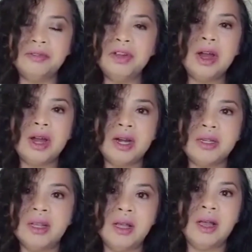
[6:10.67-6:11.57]
of your
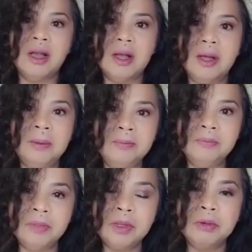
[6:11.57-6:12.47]
heart,
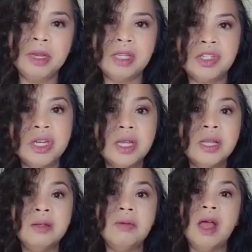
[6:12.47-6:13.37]
you will
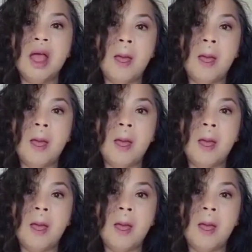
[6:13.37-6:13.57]
achieve.